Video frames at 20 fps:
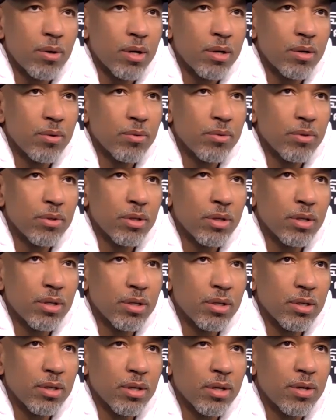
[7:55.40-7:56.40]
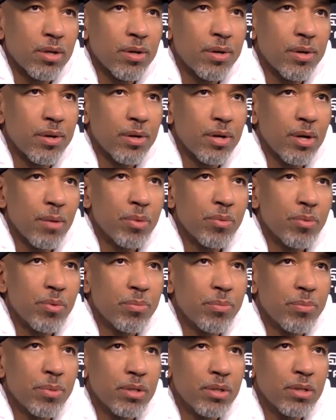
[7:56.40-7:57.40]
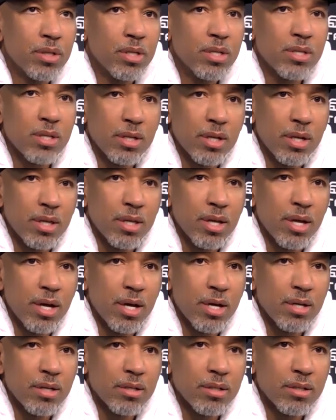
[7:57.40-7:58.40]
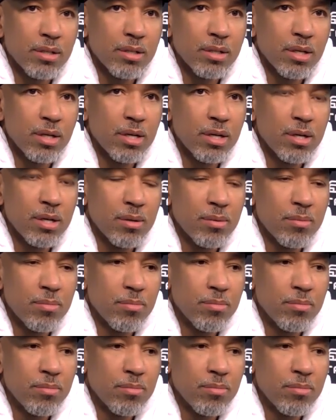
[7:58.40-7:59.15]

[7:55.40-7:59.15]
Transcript: I don't think it. I mean, we've been decent at that, but